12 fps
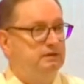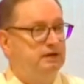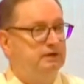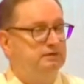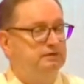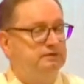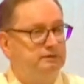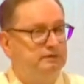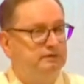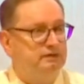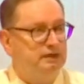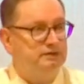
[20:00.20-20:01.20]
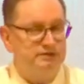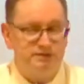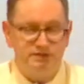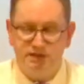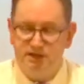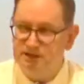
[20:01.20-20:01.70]
The other, the other
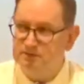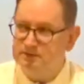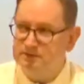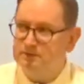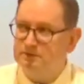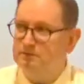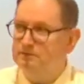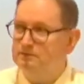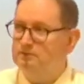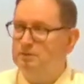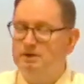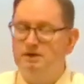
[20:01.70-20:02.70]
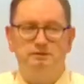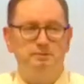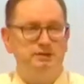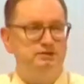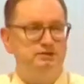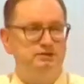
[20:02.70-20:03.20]
Sunday, we were
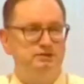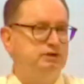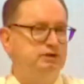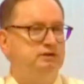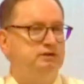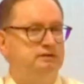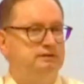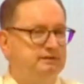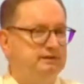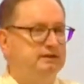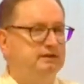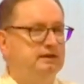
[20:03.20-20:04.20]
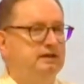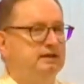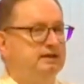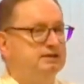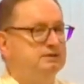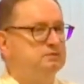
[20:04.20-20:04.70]
welcoming Junior and
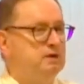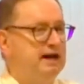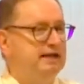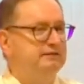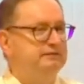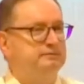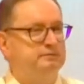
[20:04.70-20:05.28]
his wife,